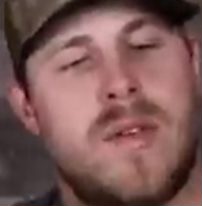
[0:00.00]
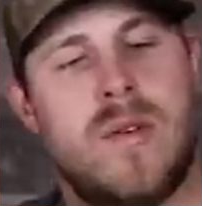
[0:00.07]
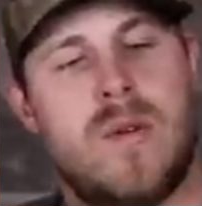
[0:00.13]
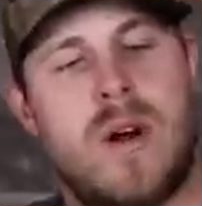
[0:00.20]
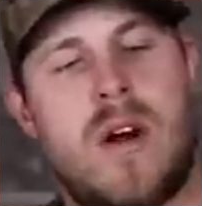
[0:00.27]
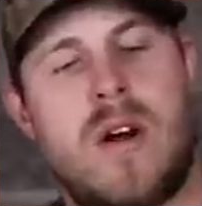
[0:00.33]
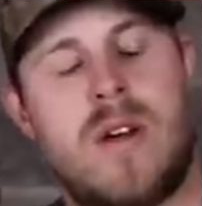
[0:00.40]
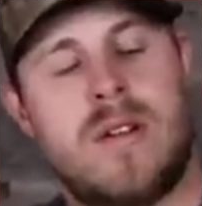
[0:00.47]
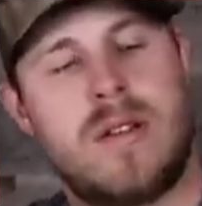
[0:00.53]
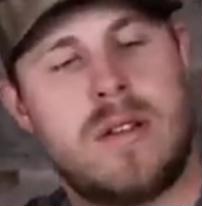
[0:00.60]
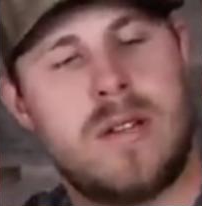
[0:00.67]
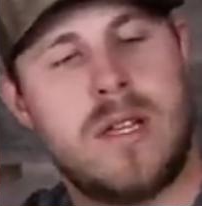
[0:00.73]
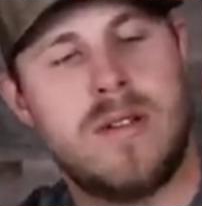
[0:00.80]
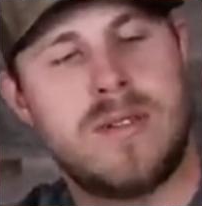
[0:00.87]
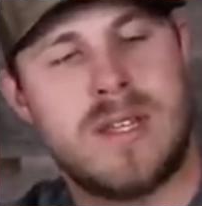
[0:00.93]
you are
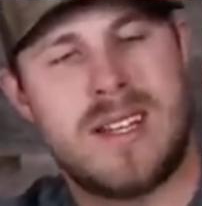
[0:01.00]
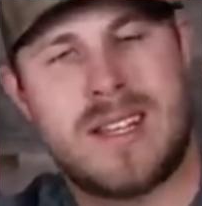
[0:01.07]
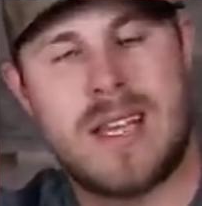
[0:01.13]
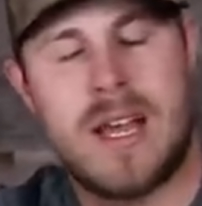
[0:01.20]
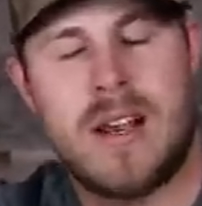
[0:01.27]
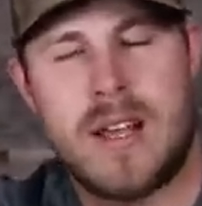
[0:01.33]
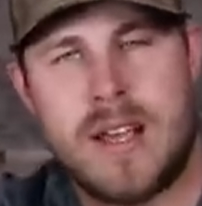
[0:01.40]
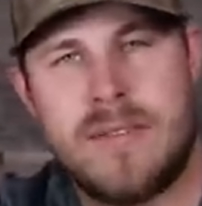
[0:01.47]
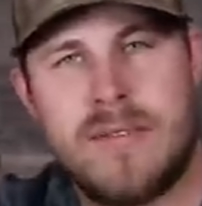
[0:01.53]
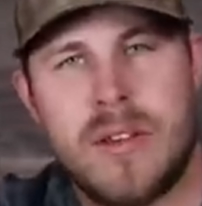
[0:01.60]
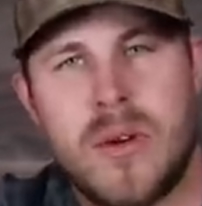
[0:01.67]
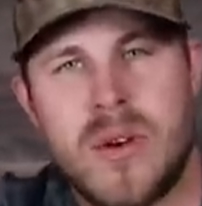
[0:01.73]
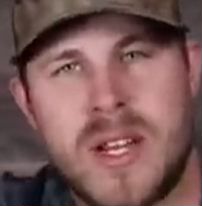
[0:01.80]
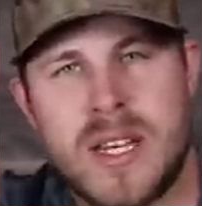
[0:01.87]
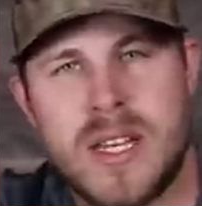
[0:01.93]
using kind of like a
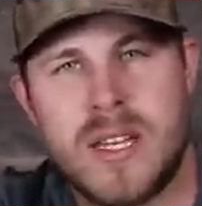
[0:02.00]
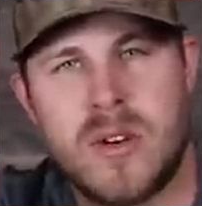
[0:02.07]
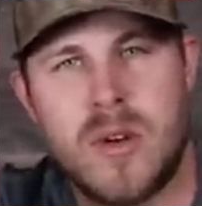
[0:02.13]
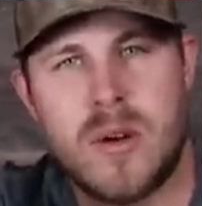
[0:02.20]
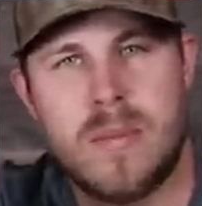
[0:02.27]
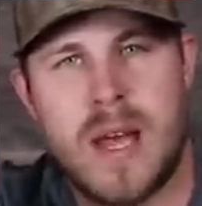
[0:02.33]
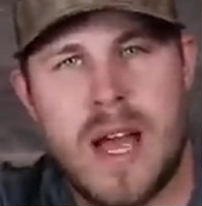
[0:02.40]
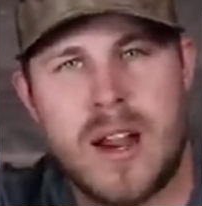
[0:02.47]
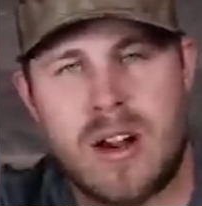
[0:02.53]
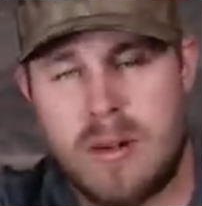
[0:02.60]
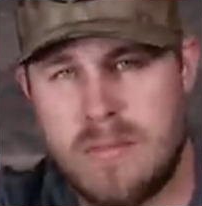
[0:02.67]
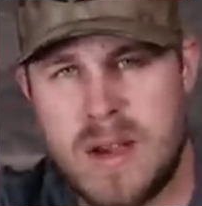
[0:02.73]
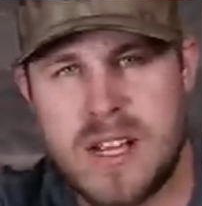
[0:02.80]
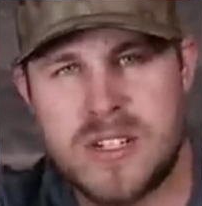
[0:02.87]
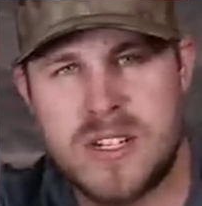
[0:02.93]
floating decoy bag
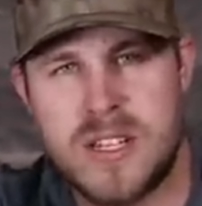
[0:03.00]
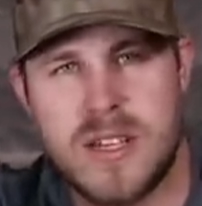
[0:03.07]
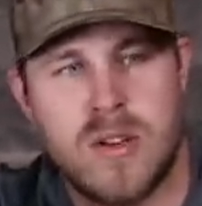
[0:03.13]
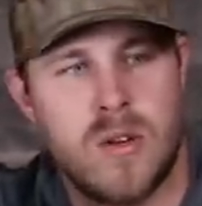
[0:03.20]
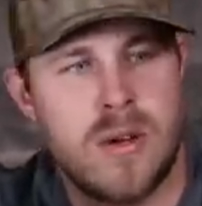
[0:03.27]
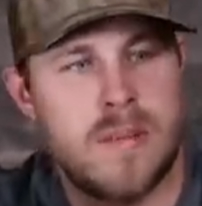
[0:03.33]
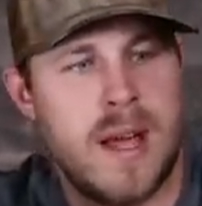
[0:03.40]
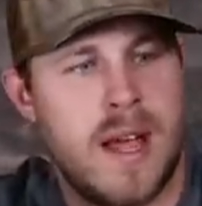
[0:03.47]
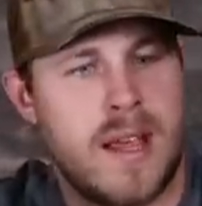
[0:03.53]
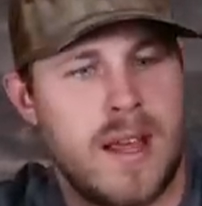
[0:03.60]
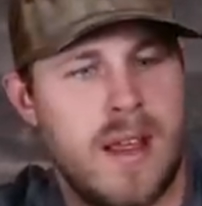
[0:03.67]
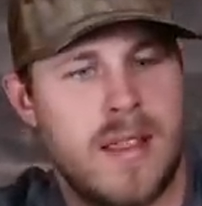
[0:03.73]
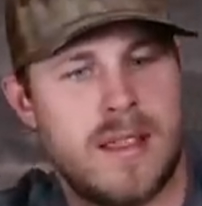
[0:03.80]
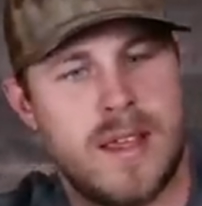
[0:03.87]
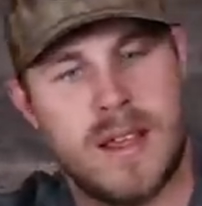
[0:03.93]
or a mesh decoy bag
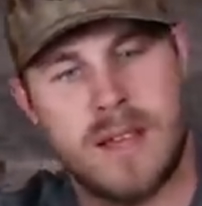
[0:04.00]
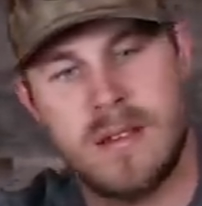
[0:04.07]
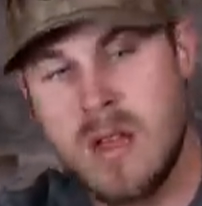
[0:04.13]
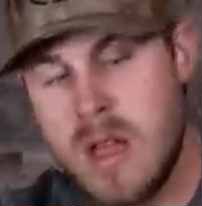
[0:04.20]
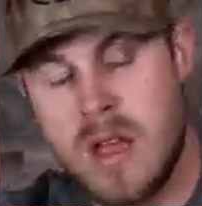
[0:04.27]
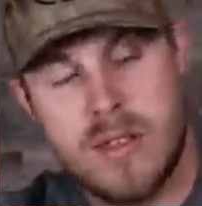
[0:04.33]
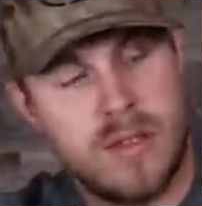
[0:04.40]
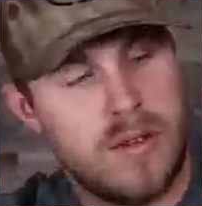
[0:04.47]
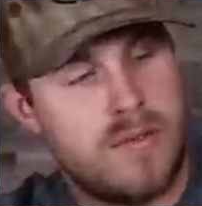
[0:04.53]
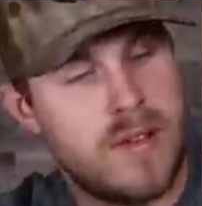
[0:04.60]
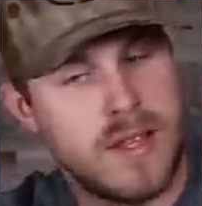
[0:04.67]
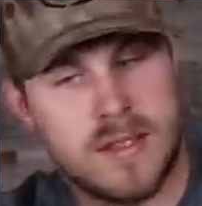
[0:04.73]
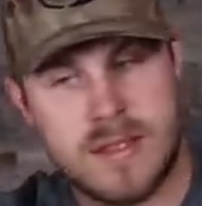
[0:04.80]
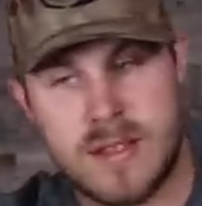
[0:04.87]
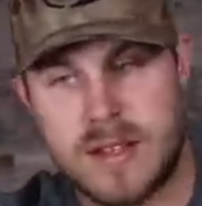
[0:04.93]
kind of thing, they'll
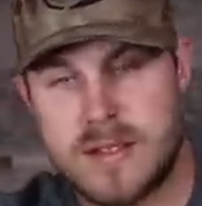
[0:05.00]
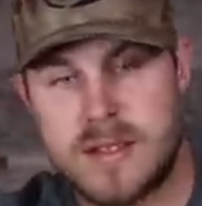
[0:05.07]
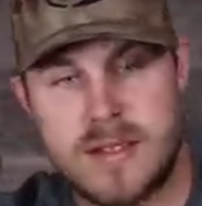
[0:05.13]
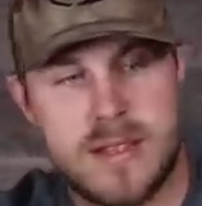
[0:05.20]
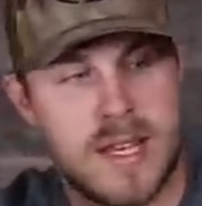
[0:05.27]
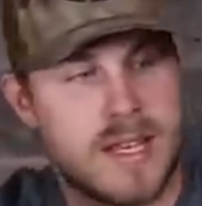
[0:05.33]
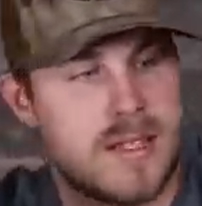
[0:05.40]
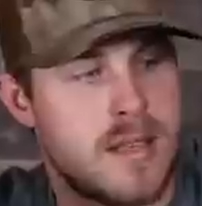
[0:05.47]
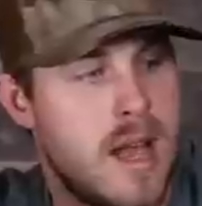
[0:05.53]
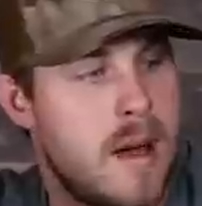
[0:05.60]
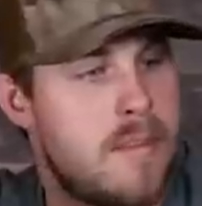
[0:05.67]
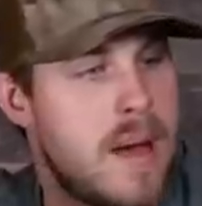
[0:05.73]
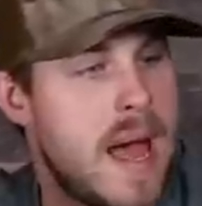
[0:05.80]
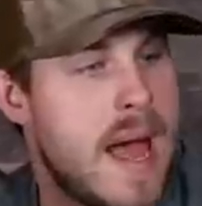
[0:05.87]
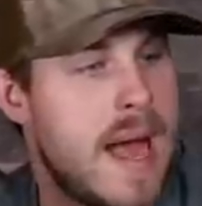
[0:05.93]
fit in six
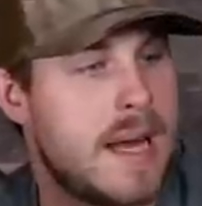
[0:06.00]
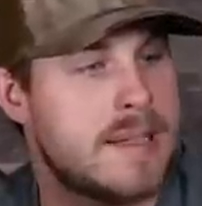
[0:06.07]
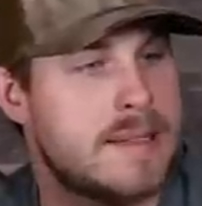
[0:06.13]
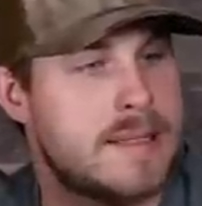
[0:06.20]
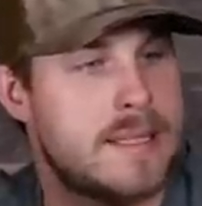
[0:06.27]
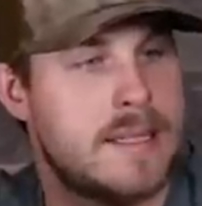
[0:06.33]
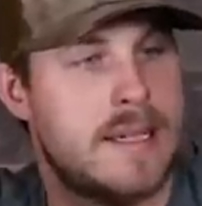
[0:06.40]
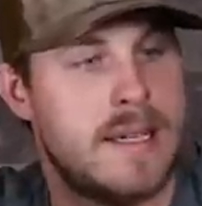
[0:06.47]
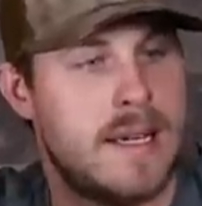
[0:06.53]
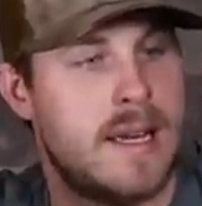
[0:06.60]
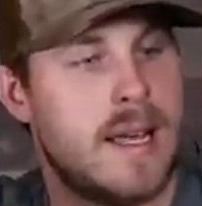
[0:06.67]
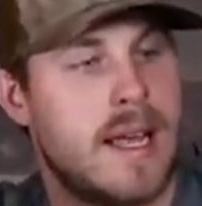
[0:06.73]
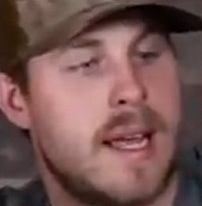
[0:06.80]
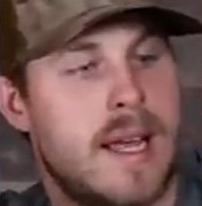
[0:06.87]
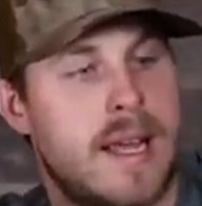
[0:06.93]
slot bags,
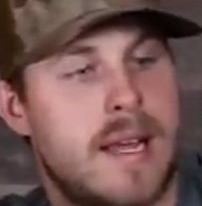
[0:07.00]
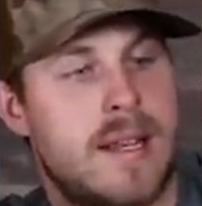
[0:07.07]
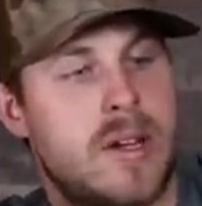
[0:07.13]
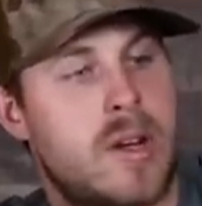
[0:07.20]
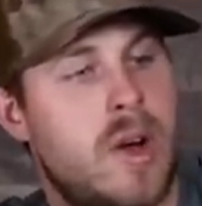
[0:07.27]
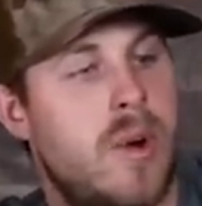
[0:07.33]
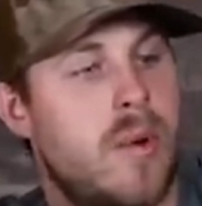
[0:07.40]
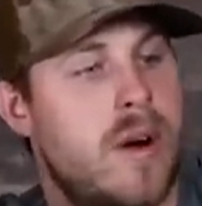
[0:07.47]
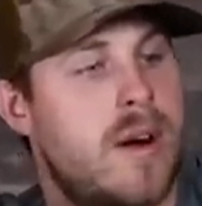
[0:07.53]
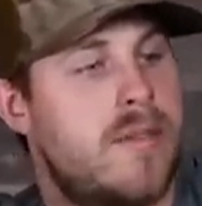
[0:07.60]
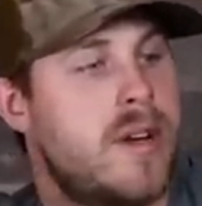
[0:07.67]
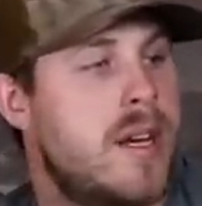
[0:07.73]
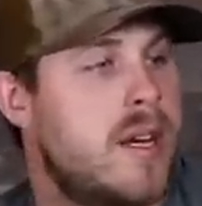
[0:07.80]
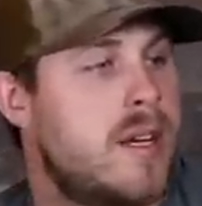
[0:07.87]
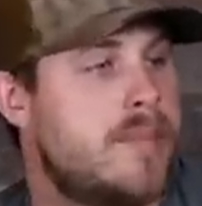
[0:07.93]
and they'll go
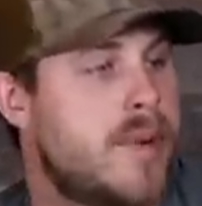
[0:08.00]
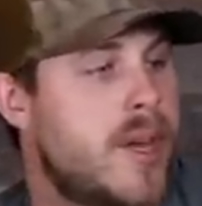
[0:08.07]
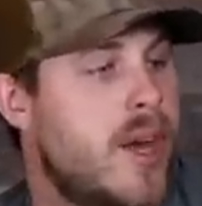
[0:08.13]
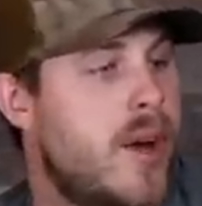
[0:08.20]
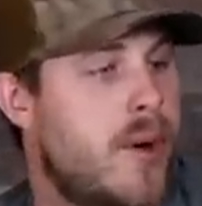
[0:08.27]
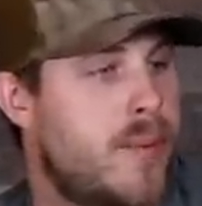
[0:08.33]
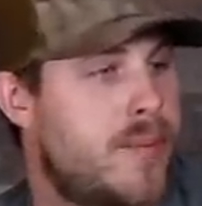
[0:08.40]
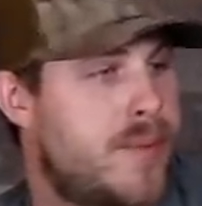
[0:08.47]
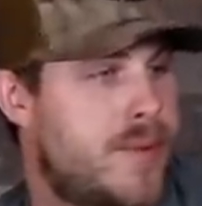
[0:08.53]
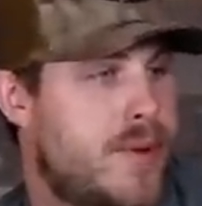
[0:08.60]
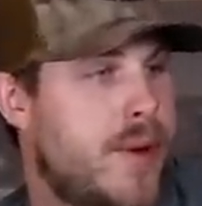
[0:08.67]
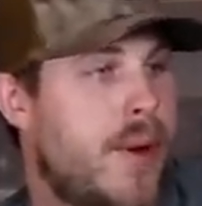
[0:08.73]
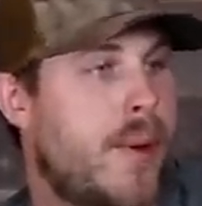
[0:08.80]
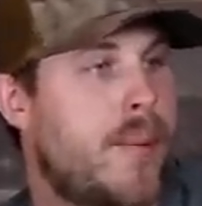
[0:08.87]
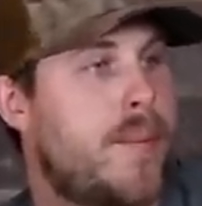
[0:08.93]
wherever you need them to go.
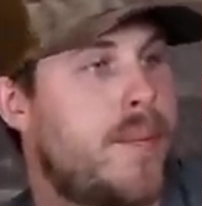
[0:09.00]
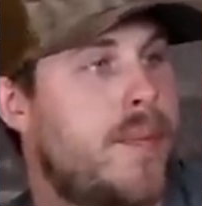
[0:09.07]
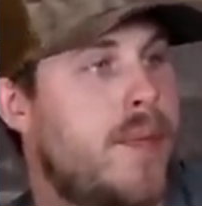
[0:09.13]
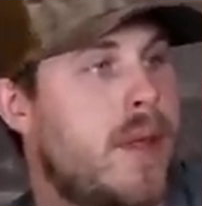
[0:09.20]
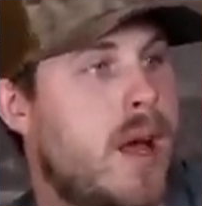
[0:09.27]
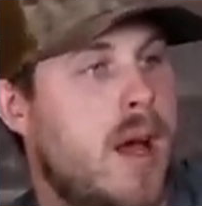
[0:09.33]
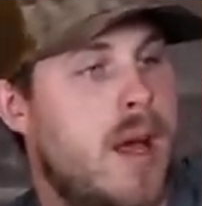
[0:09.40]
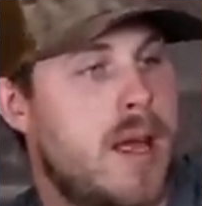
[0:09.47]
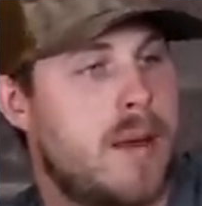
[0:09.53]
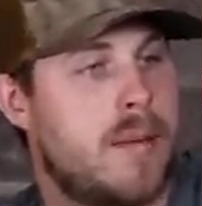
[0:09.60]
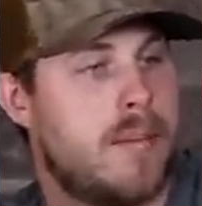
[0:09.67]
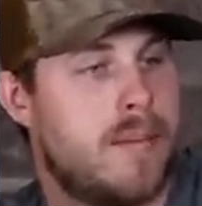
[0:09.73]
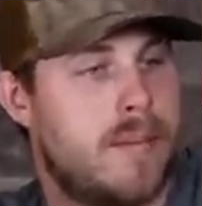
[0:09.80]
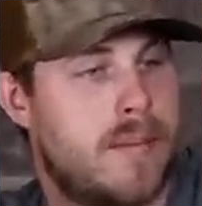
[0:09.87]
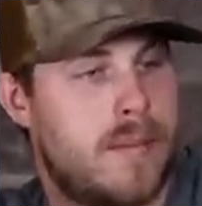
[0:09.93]
So I am
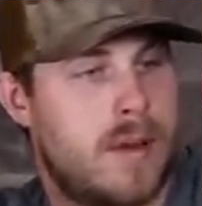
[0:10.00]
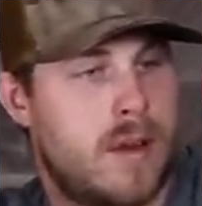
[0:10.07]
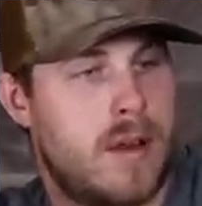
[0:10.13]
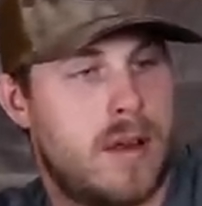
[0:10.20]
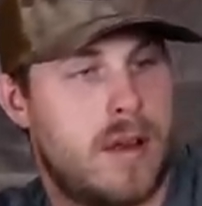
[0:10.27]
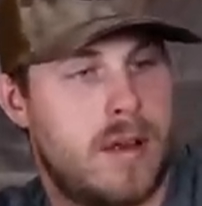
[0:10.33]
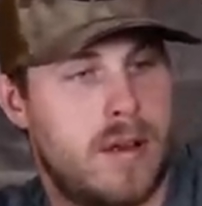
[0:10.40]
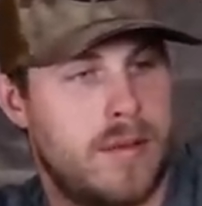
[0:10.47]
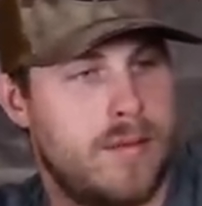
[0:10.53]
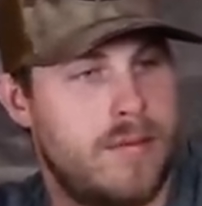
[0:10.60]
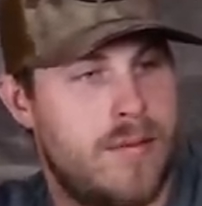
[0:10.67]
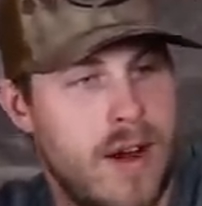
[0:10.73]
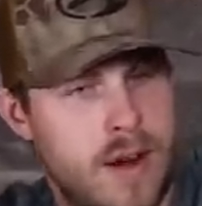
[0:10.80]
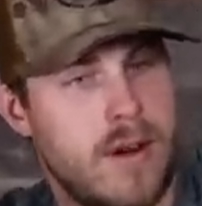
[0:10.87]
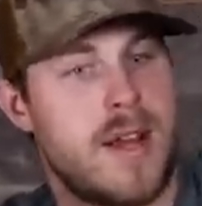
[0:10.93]

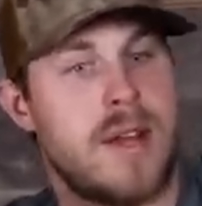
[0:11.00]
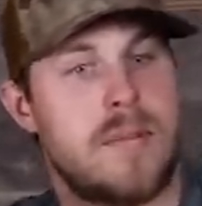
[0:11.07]
very